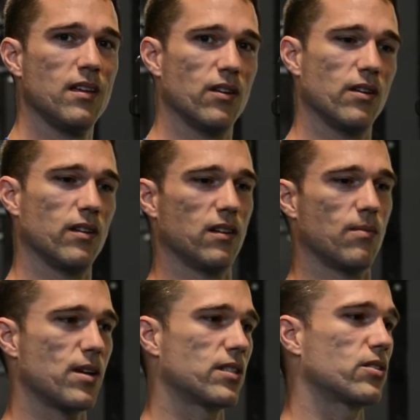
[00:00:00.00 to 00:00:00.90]

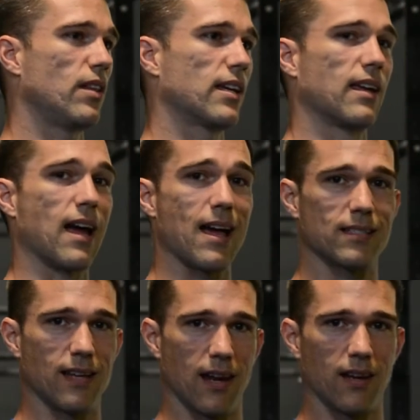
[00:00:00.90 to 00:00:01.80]
Your muscles are like a
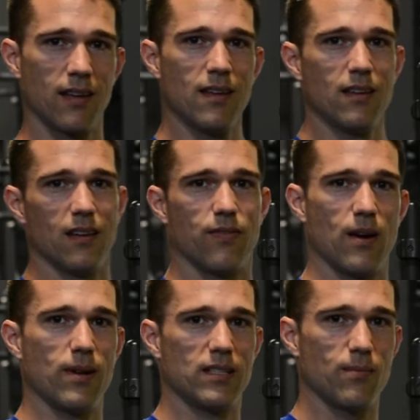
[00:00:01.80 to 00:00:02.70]
gas tank. If I
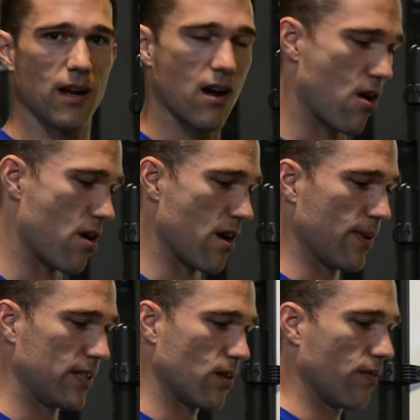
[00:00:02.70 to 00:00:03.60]
went to my car and I
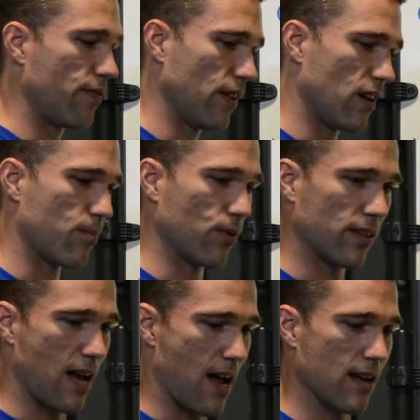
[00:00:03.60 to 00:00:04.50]
went to go fill it up
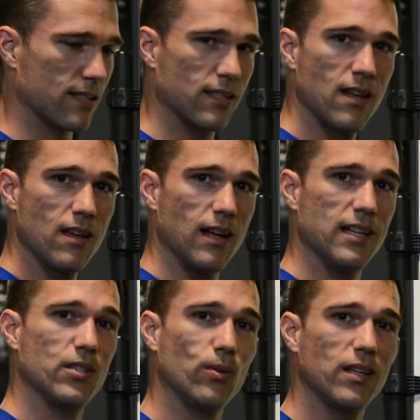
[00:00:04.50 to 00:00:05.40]
with gas,
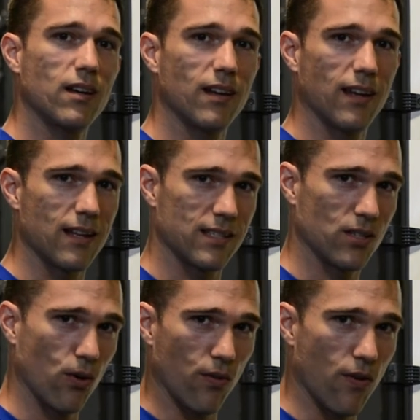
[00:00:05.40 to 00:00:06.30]
it's only going to get
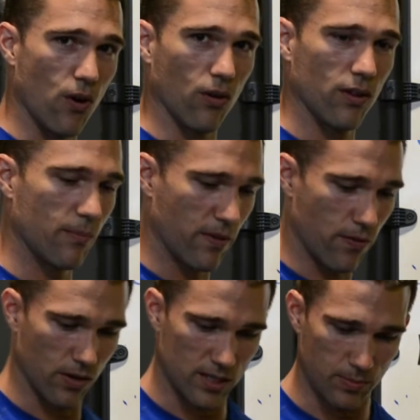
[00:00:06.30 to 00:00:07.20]
so full
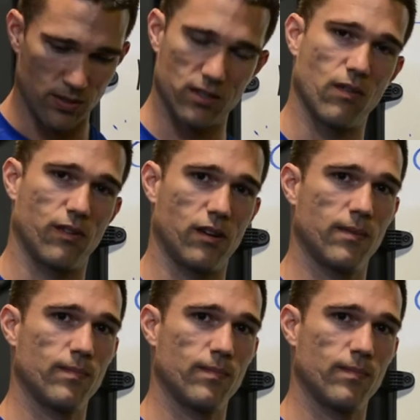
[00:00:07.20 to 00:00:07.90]
before it spills over.